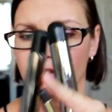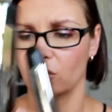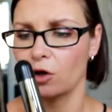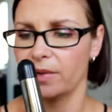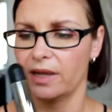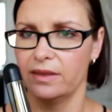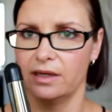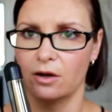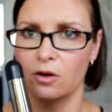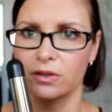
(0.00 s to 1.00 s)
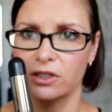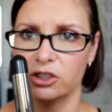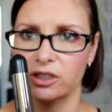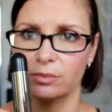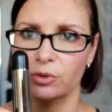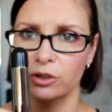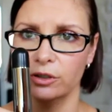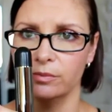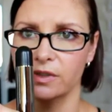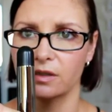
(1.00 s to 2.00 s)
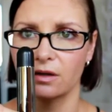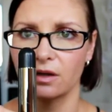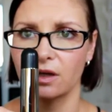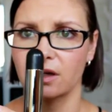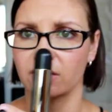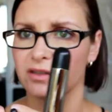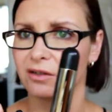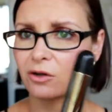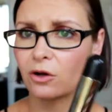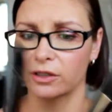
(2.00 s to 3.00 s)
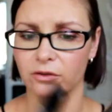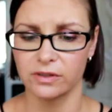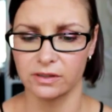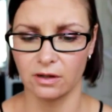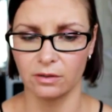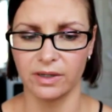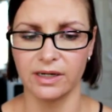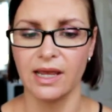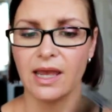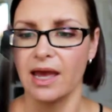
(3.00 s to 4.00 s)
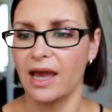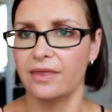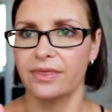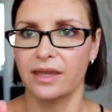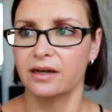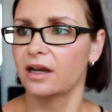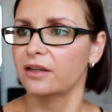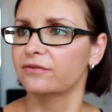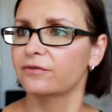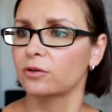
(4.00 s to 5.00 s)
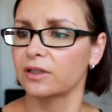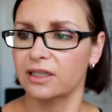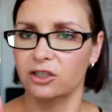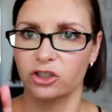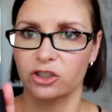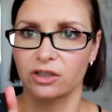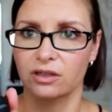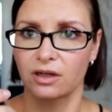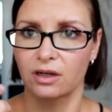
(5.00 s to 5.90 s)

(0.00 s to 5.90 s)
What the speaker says: the top and then a whole inch at the bottom, so another sort of conical style one, and then a full inch